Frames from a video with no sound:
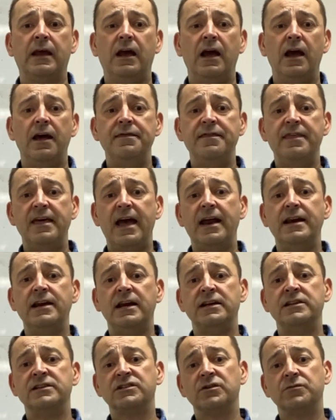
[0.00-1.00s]
And then
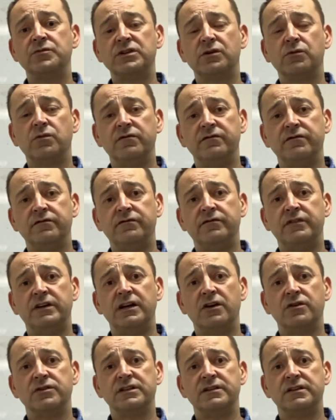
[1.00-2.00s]
in subsequent
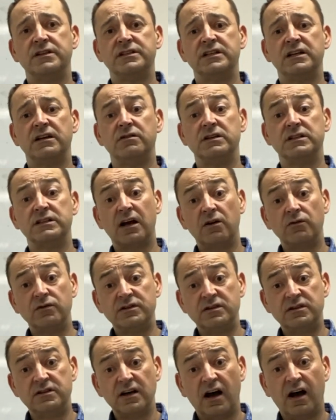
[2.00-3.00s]
videos in the series, I'll
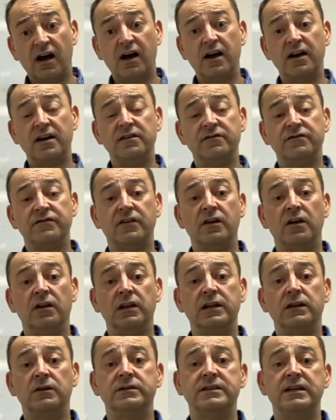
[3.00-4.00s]
dive a
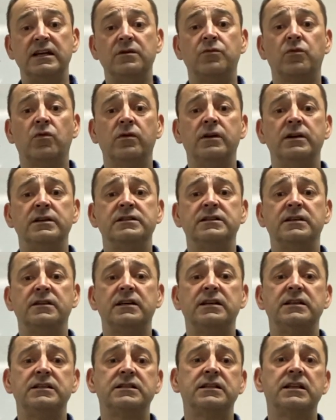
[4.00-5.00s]
little deeper into
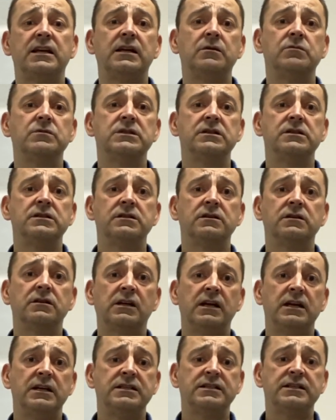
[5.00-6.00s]
these themes and
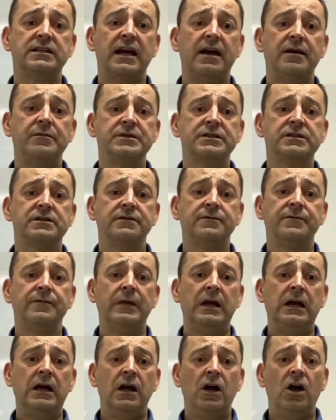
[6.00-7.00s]
key steps.
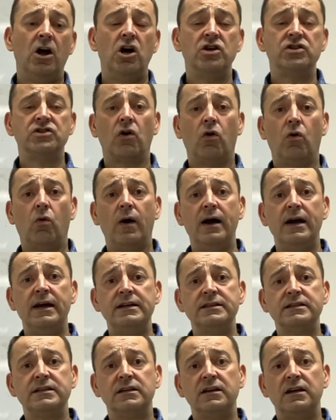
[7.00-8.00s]
As
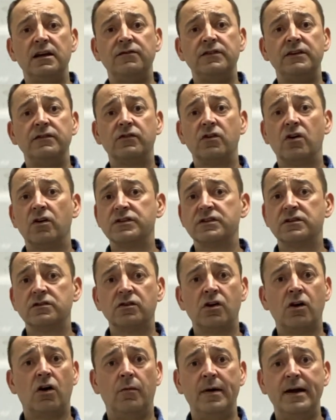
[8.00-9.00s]
always, if you've got
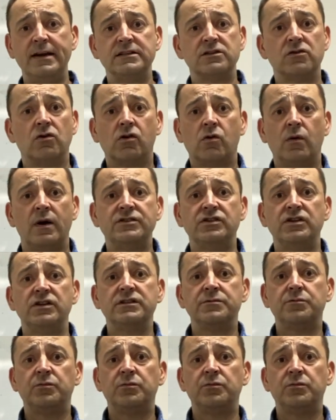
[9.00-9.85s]
comments or questions,